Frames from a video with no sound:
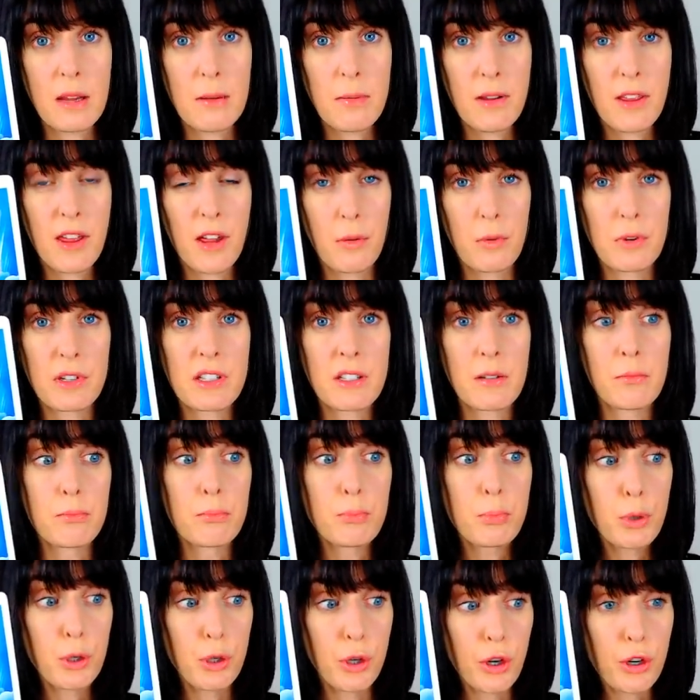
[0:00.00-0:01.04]
maybe there was some
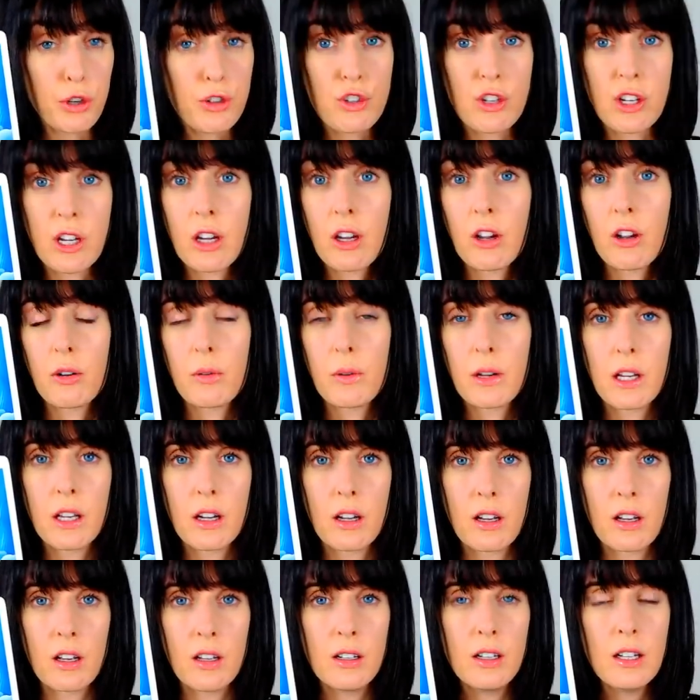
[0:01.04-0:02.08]
purging going
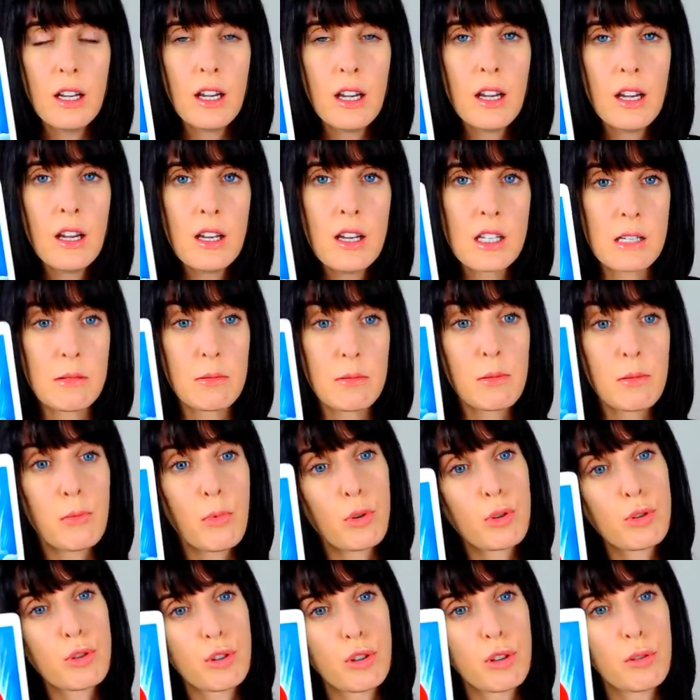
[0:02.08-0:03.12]
on, some
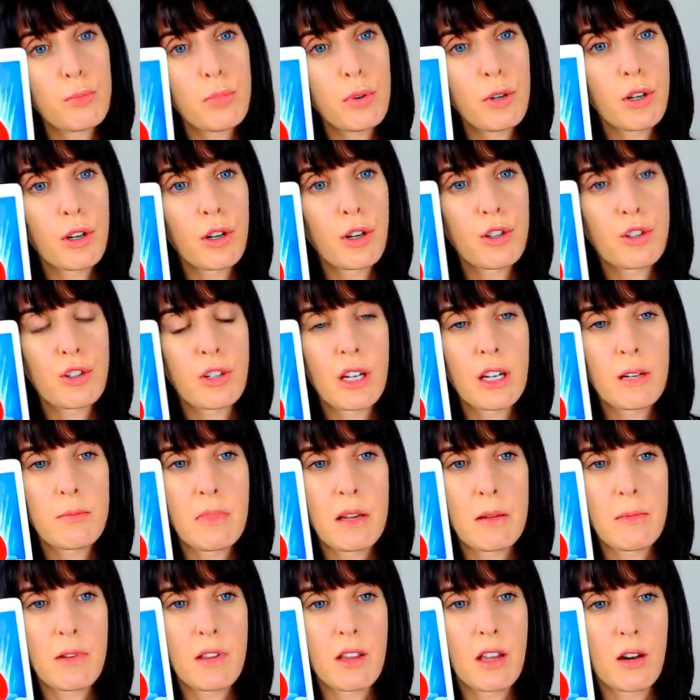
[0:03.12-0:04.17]
emotional purging,
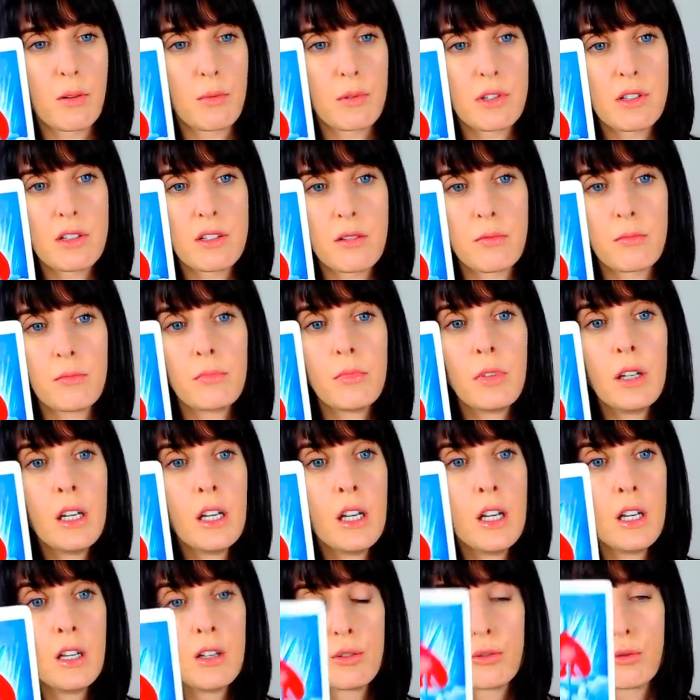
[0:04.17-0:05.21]
maybe there was some
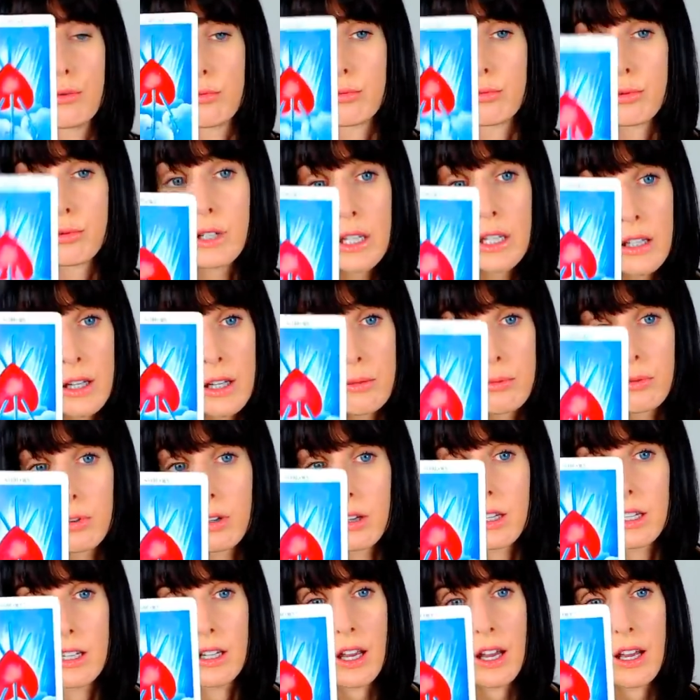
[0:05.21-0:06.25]
really,
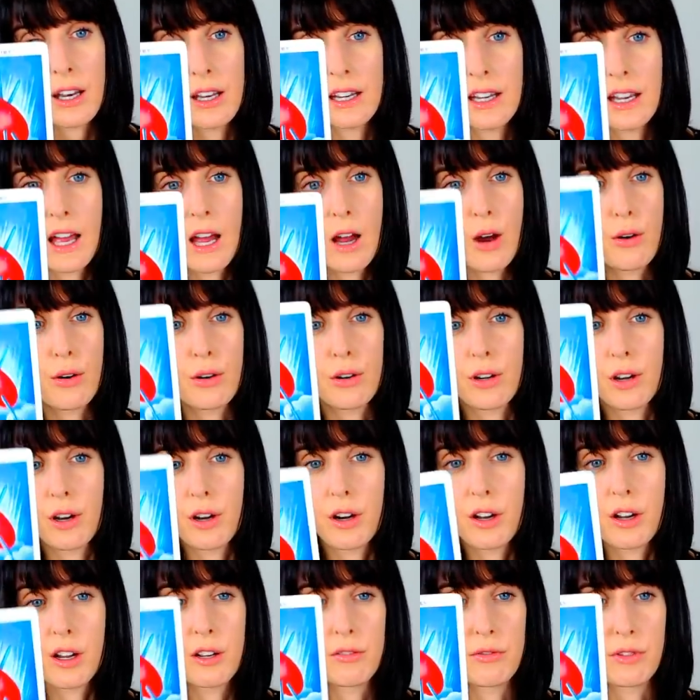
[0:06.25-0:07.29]
really cutting out an
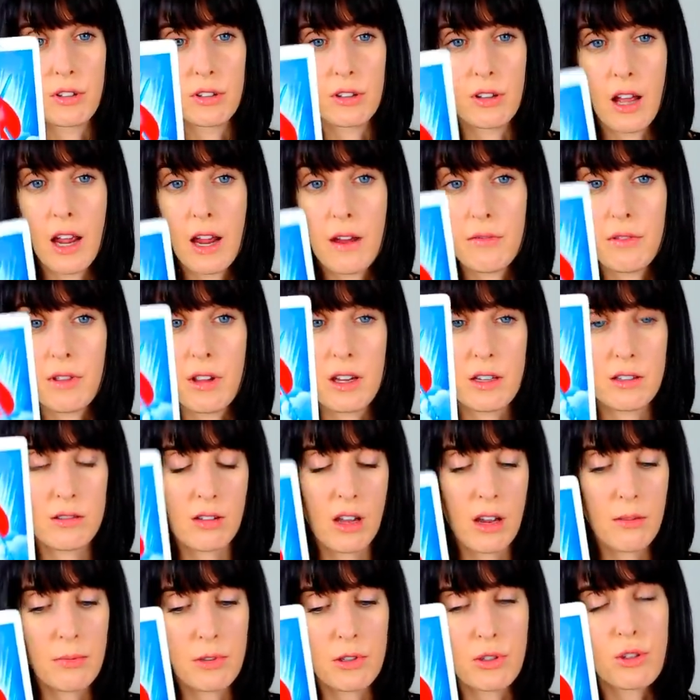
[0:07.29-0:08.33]
area of your life that has
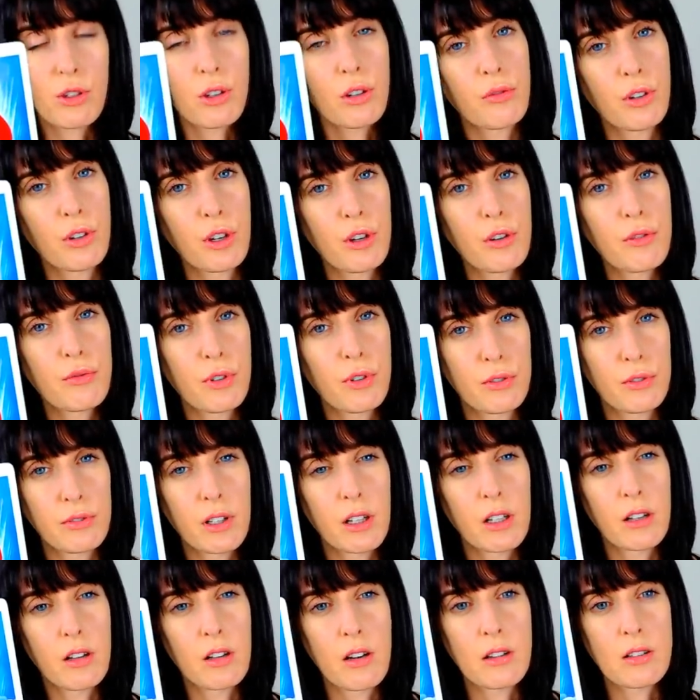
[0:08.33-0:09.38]
not been serving you for a
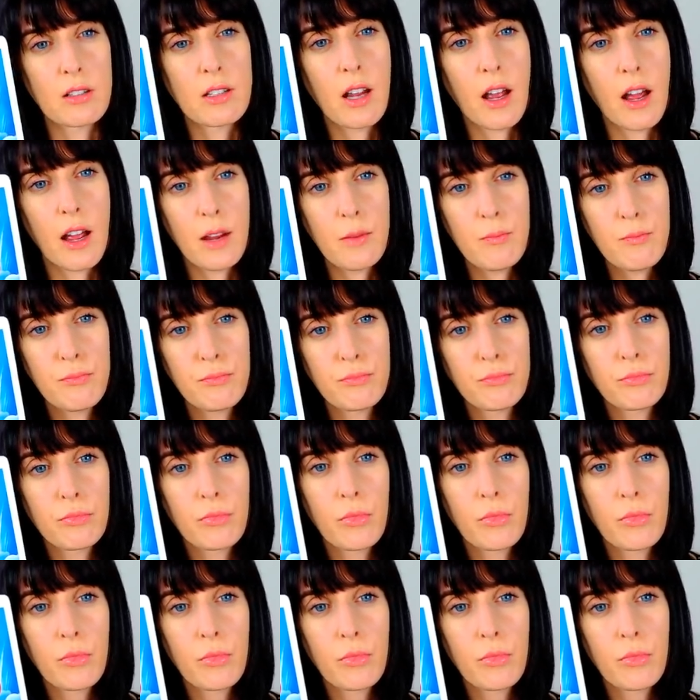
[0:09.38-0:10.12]
very long time.